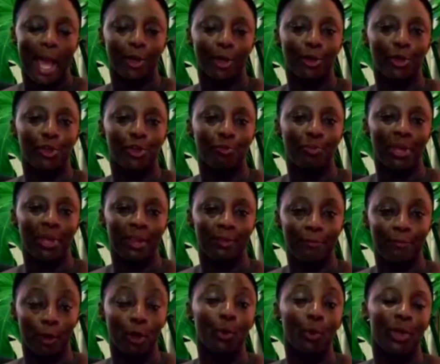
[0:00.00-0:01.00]
I know you've been
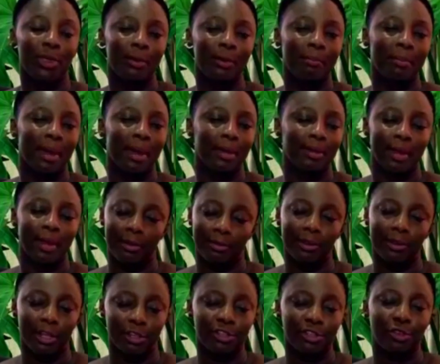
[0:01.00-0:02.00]
following
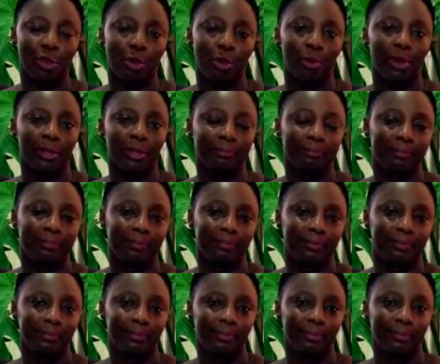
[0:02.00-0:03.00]
the story.
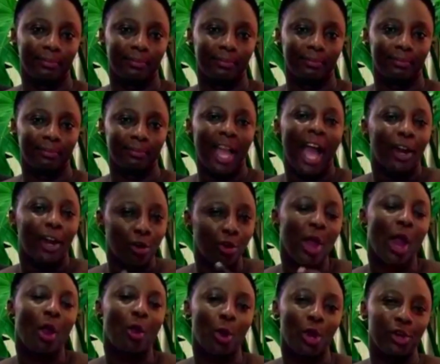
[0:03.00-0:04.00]
I know
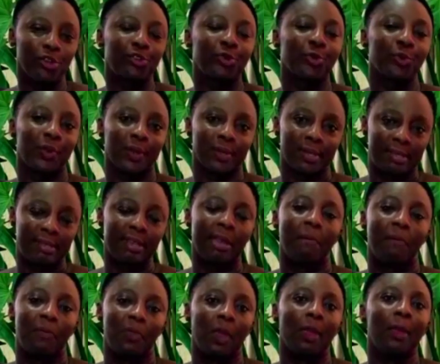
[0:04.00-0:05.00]
you are going through the
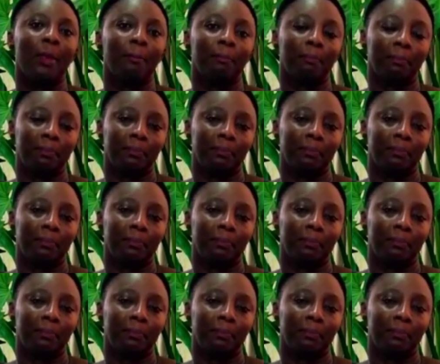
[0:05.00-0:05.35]
same thing.